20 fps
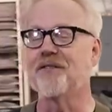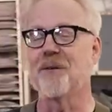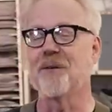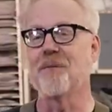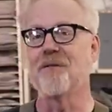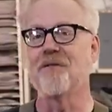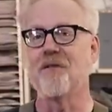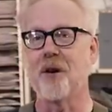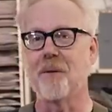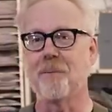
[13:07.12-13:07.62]
some
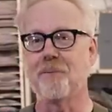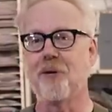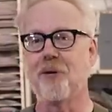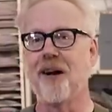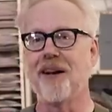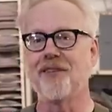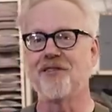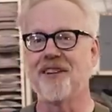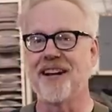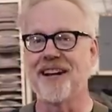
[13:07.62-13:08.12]
of our
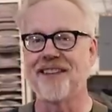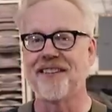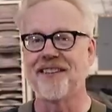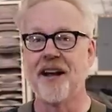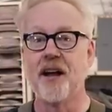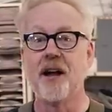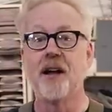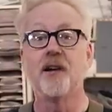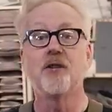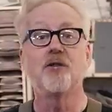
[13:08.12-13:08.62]
projects
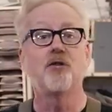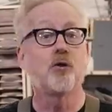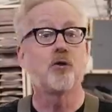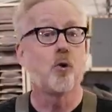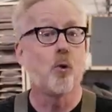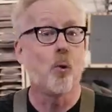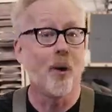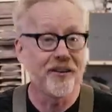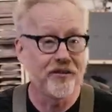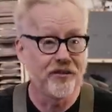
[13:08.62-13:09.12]

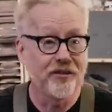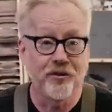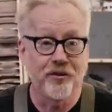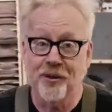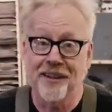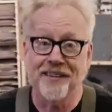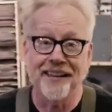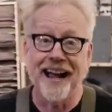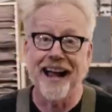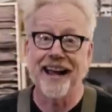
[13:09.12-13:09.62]
questions. You
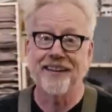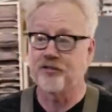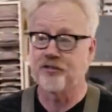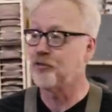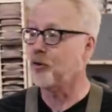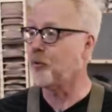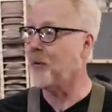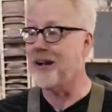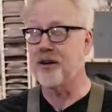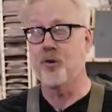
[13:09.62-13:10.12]
get to ask
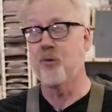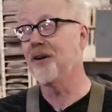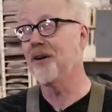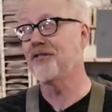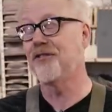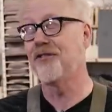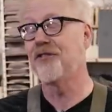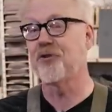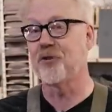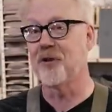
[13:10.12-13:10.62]
direct
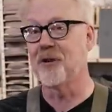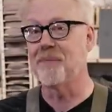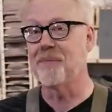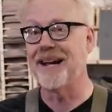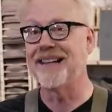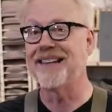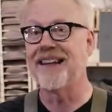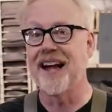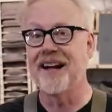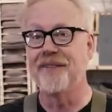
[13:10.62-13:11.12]
questions during
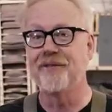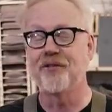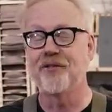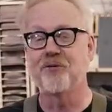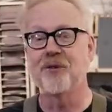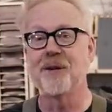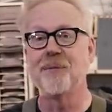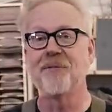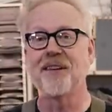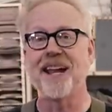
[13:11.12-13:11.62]
my live
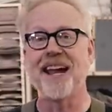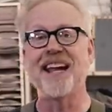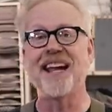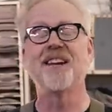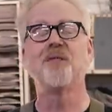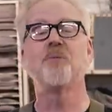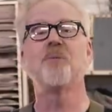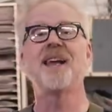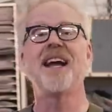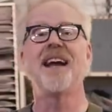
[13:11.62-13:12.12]
streams,
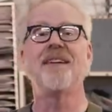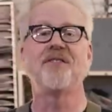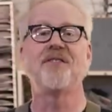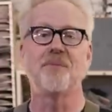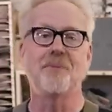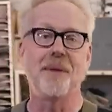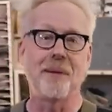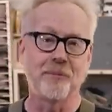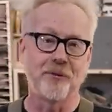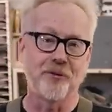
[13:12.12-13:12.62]
and we have
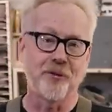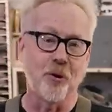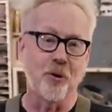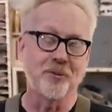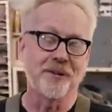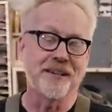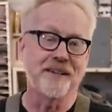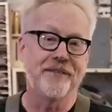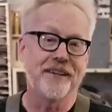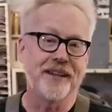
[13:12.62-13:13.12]
some members
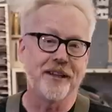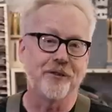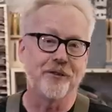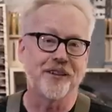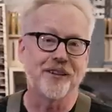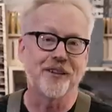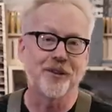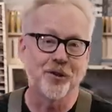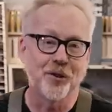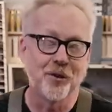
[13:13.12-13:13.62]
only videos,
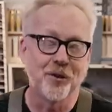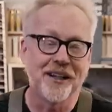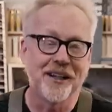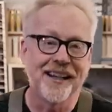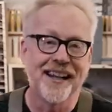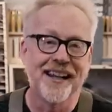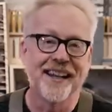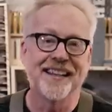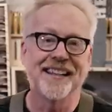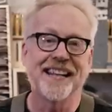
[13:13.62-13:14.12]

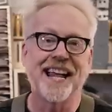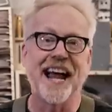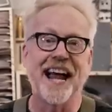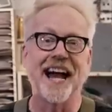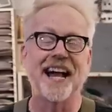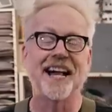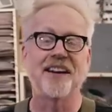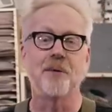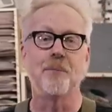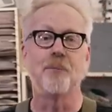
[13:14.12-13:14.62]
including the
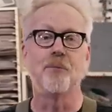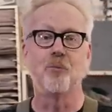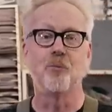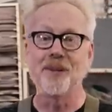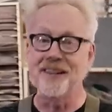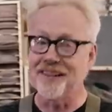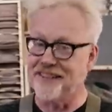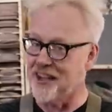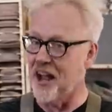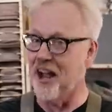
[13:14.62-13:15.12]
Adam
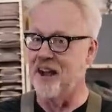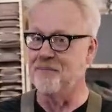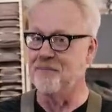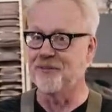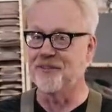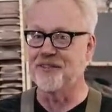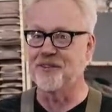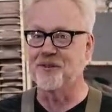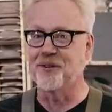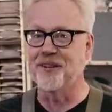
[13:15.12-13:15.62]
real time
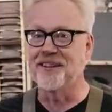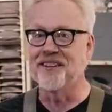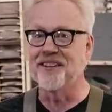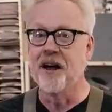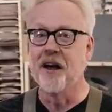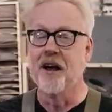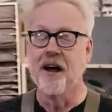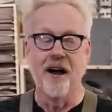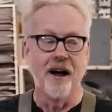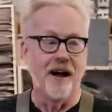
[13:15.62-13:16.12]
series
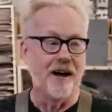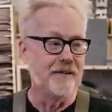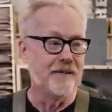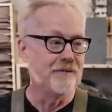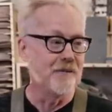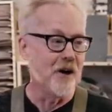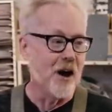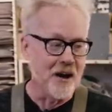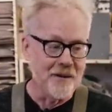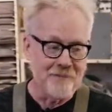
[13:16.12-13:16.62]

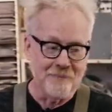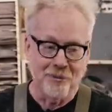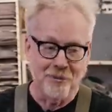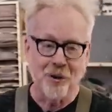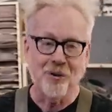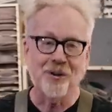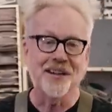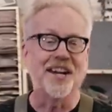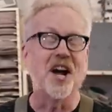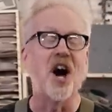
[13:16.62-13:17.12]
of
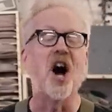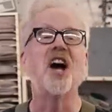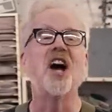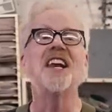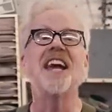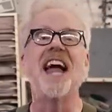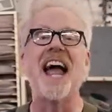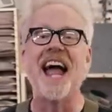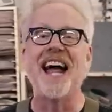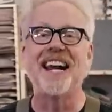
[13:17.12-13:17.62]
unbroken,
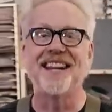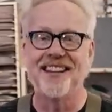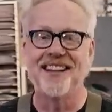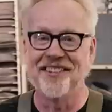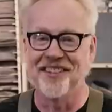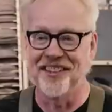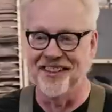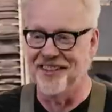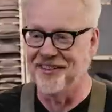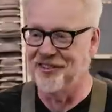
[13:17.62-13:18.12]

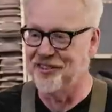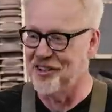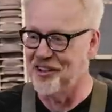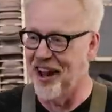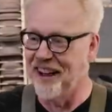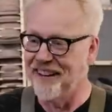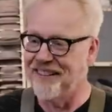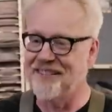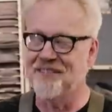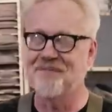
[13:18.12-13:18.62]
unedited
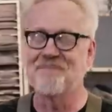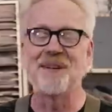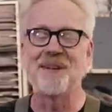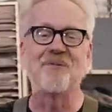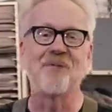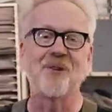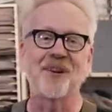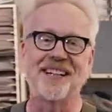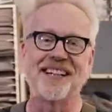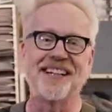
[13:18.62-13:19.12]
shots of me
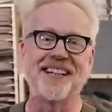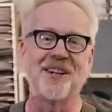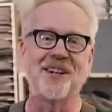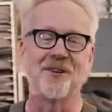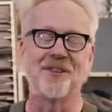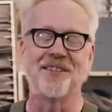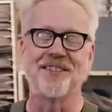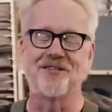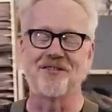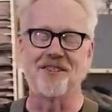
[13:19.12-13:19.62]
working
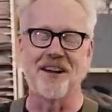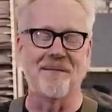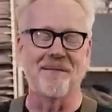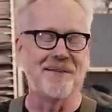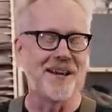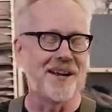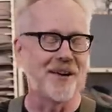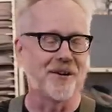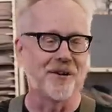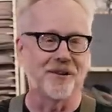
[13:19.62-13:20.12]
here in the shop.
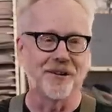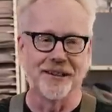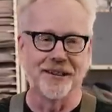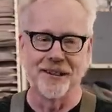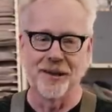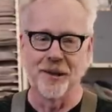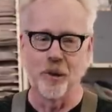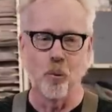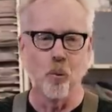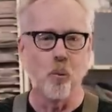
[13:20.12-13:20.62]
They are
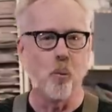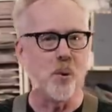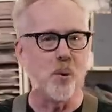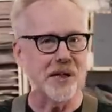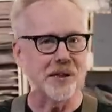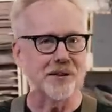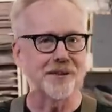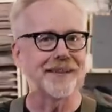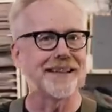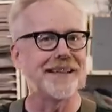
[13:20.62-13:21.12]

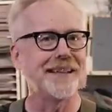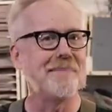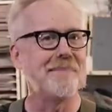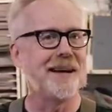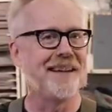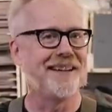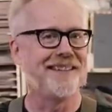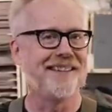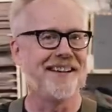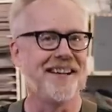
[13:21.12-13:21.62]
weirdly
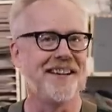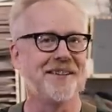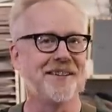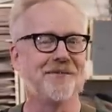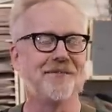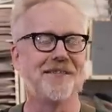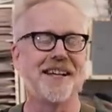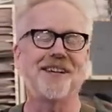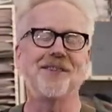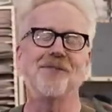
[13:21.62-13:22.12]

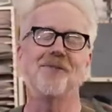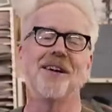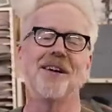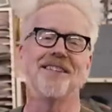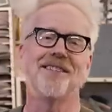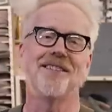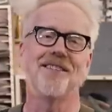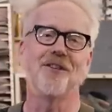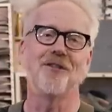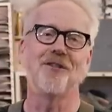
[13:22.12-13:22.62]
meditative. Thank you
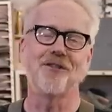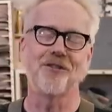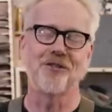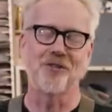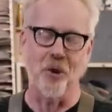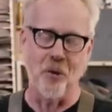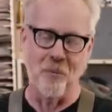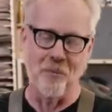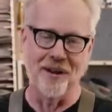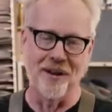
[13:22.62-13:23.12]
guys
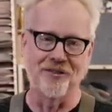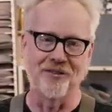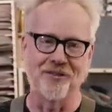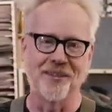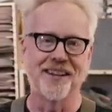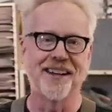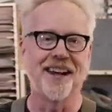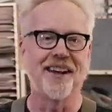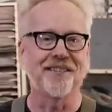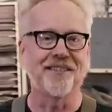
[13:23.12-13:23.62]
so much.
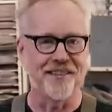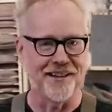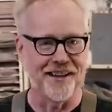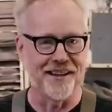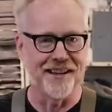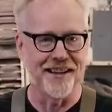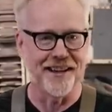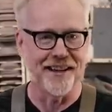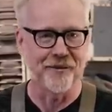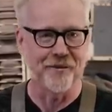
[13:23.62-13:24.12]
I'll see you
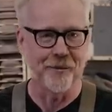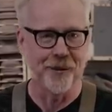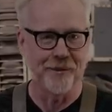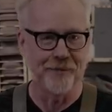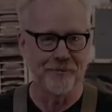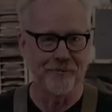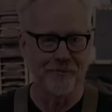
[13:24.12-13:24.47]
on the next one.